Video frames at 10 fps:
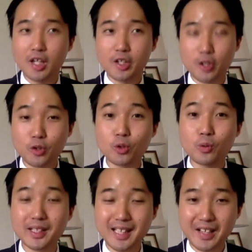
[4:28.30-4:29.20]
you don't
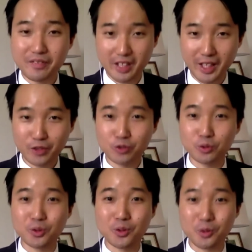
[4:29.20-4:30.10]
always have a
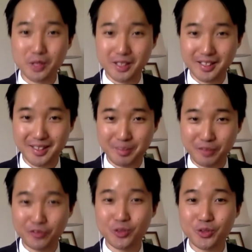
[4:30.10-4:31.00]
natural audience
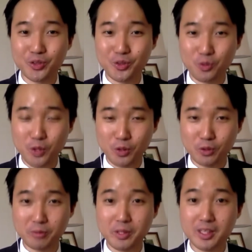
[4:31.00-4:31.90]
before you when
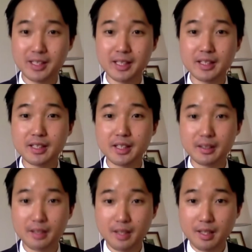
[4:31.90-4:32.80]
you're communicating
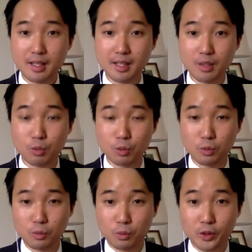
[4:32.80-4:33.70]

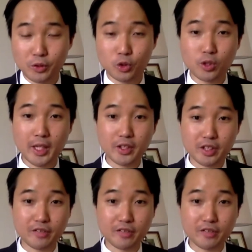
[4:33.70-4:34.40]
what you're trying to